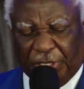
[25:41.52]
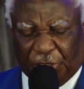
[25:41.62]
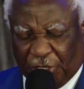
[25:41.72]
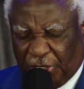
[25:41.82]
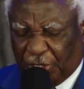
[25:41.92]
They
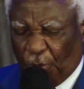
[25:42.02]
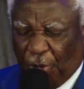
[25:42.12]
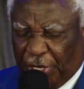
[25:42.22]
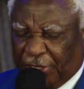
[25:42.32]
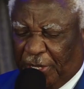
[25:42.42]
drink the
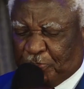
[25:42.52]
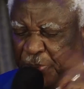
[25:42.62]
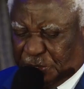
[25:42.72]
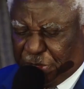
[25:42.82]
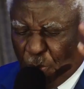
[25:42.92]
word. They
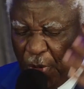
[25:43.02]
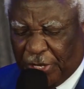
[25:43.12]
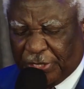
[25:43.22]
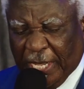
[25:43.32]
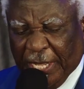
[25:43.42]
breathe the
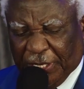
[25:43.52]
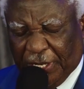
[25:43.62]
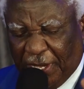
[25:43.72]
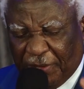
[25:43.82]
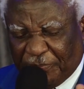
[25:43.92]
word.
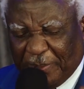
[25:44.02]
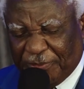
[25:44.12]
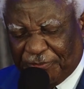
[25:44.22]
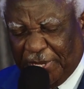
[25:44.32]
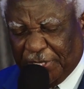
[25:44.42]
They live
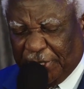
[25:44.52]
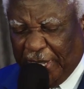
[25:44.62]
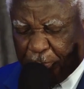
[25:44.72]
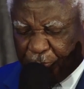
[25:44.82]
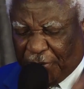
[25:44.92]
by faith.
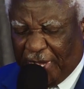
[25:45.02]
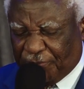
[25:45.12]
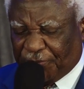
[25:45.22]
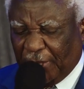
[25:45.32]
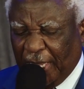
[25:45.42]
They are
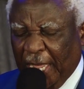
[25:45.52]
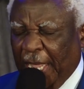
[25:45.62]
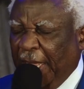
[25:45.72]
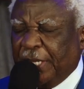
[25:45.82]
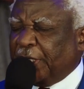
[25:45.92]
prayerful.
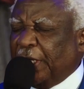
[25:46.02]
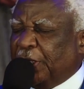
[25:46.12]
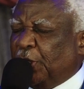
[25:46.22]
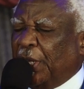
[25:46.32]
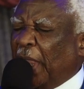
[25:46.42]
And
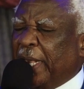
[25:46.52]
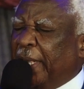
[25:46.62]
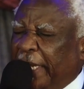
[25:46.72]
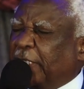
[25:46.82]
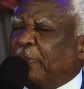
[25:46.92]
they are
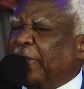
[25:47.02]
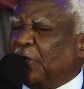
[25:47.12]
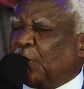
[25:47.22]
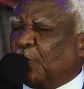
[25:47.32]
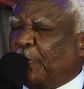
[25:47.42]
led by
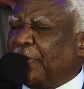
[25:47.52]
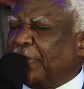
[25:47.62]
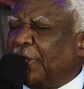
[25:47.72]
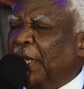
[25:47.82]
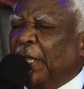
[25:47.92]
the
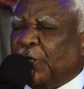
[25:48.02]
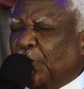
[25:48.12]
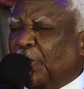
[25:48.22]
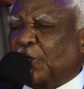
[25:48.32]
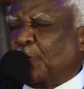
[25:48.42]
Spirit.
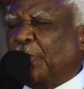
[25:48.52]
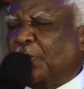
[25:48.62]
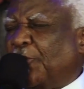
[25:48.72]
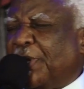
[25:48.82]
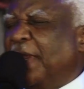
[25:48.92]
So the
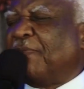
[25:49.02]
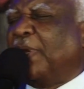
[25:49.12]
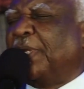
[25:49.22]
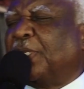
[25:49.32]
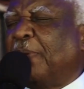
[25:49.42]
Spirit will
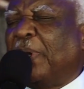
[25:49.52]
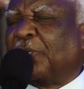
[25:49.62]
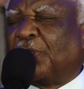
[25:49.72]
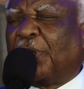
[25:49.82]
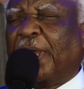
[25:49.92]
never lead them
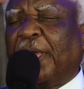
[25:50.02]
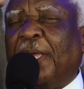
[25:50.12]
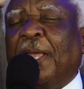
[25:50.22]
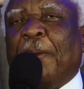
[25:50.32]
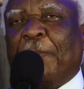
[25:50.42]

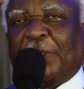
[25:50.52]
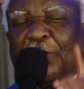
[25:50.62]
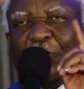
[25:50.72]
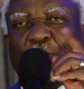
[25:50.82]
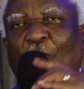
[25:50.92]
astray, but
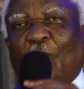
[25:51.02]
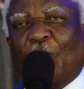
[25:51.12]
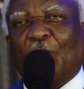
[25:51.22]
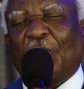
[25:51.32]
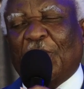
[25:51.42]
into
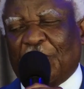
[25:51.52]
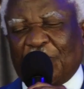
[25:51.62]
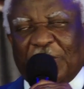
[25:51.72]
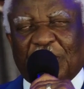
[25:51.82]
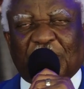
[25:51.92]
all
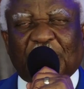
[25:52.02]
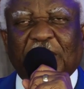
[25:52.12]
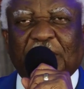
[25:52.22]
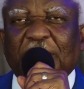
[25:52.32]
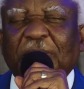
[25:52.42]

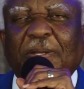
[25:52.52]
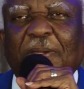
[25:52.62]
righteousness.